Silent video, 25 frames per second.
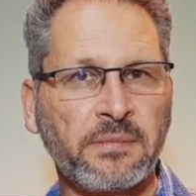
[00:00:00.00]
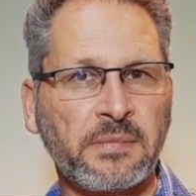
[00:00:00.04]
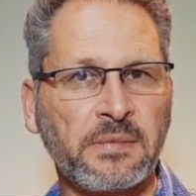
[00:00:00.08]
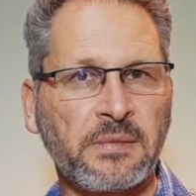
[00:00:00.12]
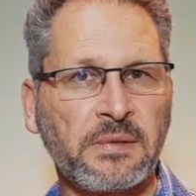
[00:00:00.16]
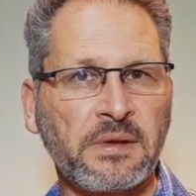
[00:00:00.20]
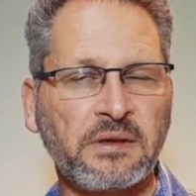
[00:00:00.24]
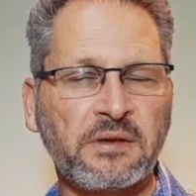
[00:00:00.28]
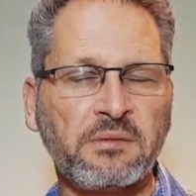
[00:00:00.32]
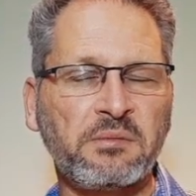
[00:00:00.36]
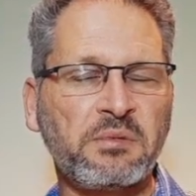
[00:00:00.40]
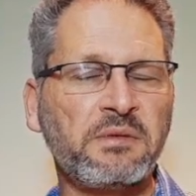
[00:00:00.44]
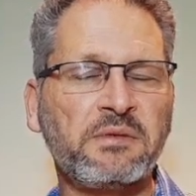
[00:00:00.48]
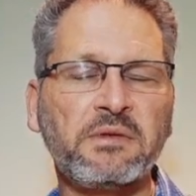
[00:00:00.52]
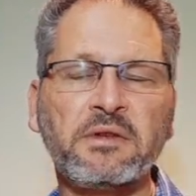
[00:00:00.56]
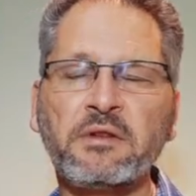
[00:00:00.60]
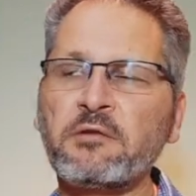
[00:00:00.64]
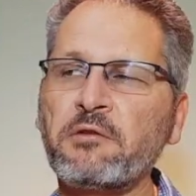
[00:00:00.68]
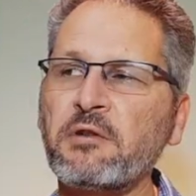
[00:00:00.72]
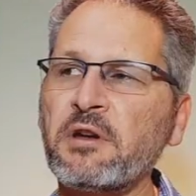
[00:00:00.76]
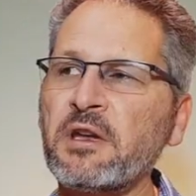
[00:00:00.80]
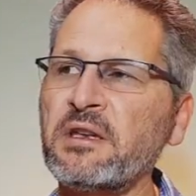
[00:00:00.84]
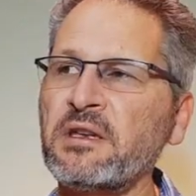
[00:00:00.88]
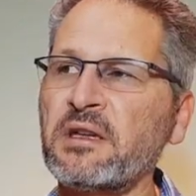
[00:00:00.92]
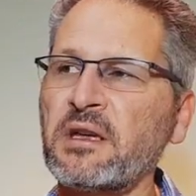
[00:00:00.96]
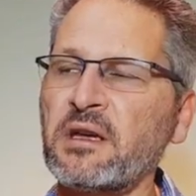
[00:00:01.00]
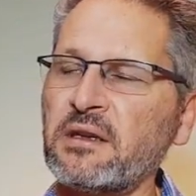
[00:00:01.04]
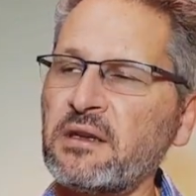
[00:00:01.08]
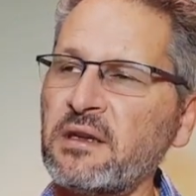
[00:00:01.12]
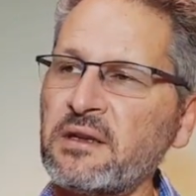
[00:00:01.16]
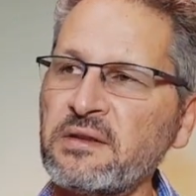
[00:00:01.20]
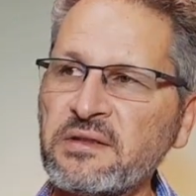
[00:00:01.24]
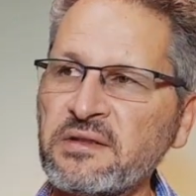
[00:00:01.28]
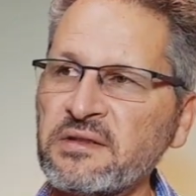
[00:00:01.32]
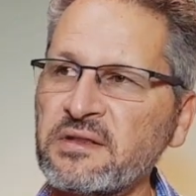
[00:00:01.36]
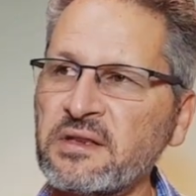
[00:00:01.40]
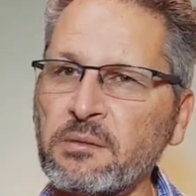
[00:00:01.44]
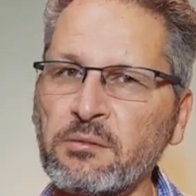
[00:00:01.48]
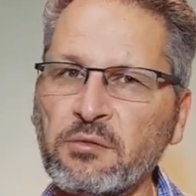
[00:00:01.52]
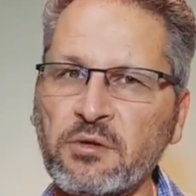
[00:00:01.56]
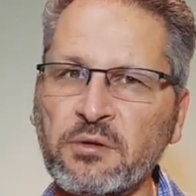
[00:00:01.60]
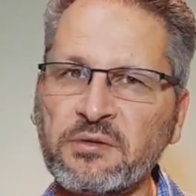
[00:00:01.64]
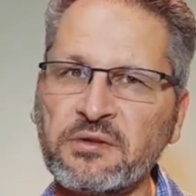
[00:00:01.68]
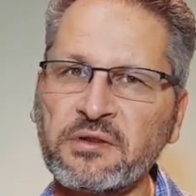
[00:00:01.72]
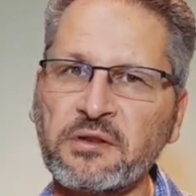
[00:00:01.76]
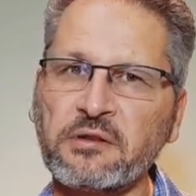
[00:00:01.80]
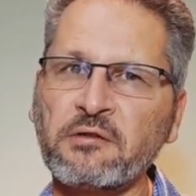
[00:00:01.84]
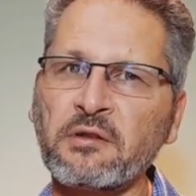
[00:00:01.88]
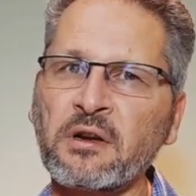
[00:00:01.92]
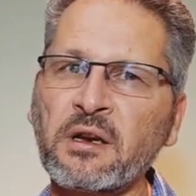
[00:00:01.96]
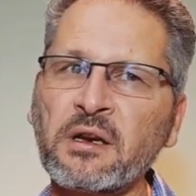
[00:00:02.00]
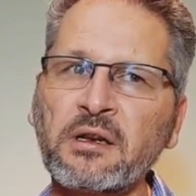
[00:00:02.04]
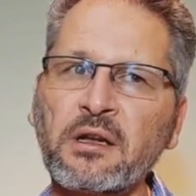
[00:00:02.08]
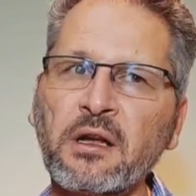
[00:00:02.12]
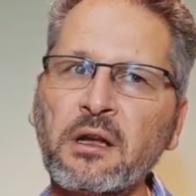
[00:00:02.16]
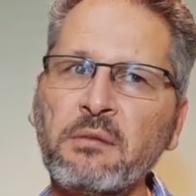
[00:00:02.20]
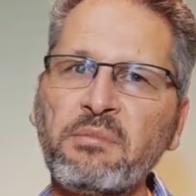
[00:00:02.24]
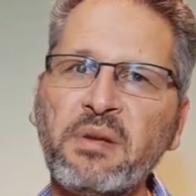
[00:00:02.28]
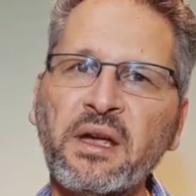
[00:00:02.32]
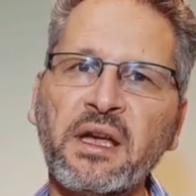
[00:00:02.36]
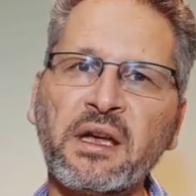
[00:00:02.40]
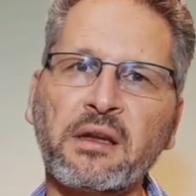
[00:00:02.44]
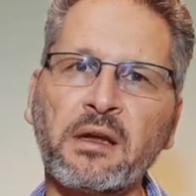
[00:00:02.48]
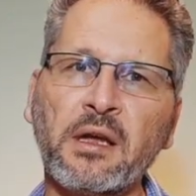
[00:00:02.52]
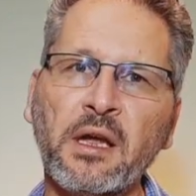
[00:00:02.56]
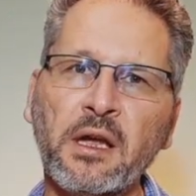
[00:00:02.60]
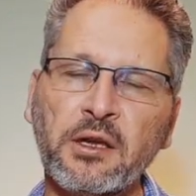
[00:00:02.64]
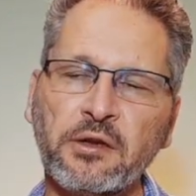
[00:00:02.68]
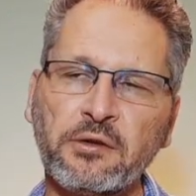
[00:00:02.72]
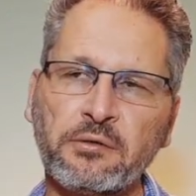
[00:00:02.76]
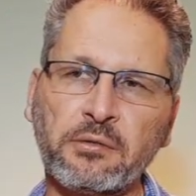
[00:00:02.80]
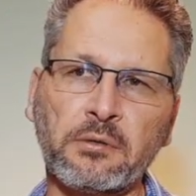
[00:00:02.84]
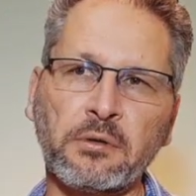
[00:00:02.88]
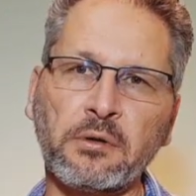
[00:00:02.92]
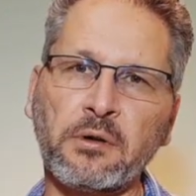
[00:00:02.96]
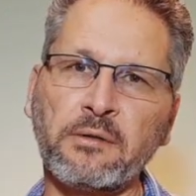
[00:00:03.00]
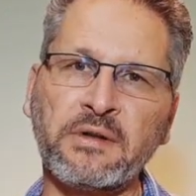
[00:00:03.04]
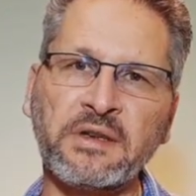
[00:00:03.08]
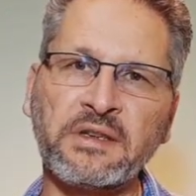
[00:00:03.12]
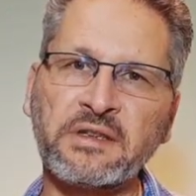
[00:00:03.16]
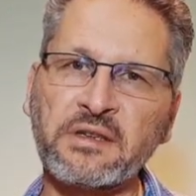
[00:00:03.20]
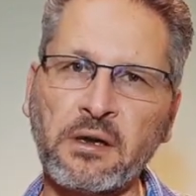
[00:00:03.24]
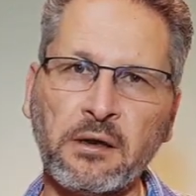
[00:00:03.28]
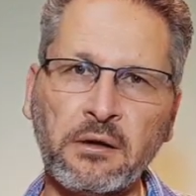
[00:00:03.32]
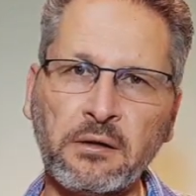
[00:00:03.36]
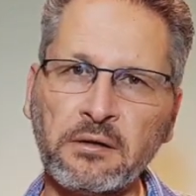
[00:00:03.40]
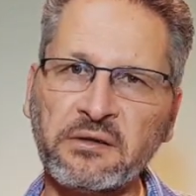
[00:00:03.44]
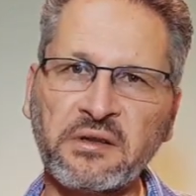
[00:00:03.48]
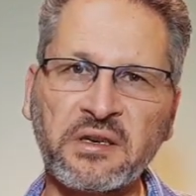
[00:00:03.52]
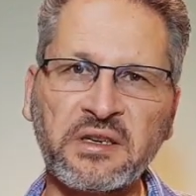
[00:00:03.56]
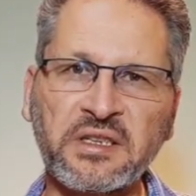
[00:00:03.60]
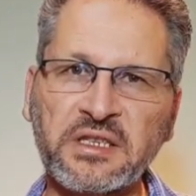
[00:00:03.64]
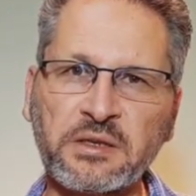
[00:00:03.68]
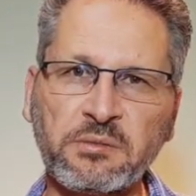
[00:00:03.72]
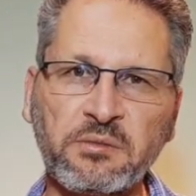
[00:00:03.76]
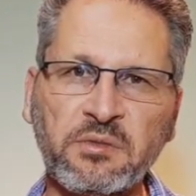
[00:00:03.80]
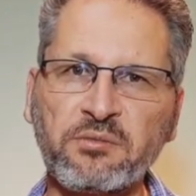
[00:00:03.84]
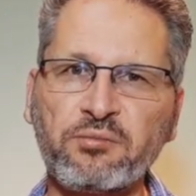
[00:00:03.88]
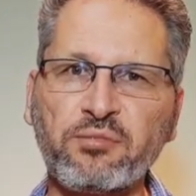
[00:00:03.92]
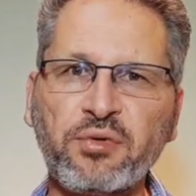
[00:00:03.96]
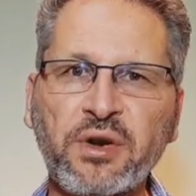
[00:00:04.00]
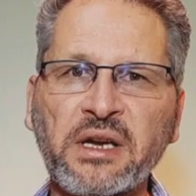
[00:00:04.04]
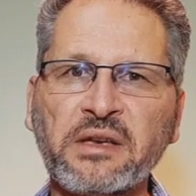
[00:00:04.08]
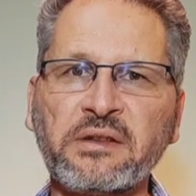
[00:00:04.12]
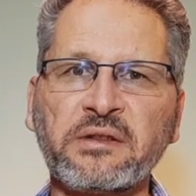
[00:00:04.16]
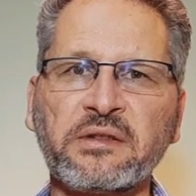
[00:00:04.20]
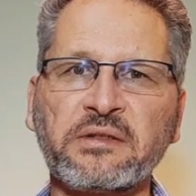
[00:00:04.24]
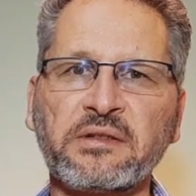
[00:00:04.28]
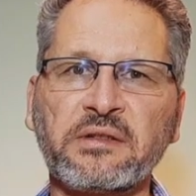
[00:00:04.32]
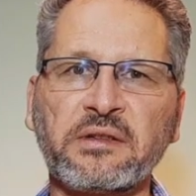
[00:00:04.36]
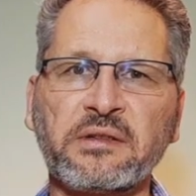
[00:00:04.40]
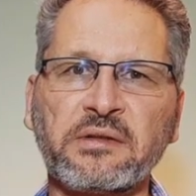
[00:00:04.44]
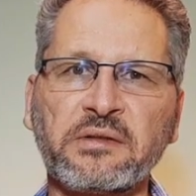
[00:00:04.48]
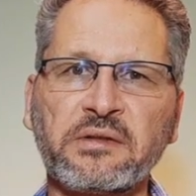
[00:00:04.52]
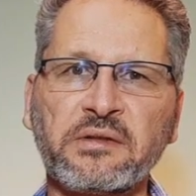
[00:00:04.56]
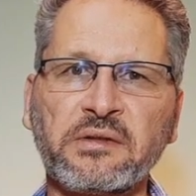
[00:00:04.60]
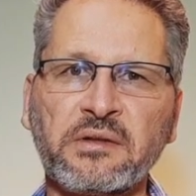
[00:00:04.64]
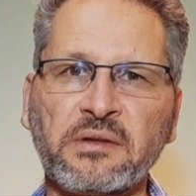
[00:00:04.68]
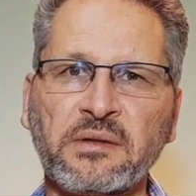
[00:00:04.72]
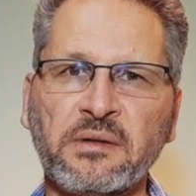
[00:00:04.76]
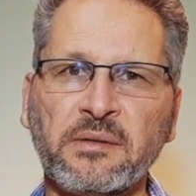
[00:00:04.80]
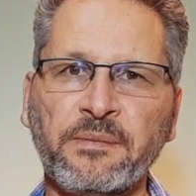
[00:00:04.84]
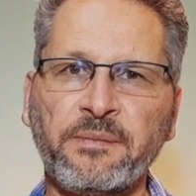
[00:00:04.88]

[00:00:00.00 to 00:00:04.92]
There's a bit of a trend nowadays in some groups to try and go back to all of these Old Testament practices.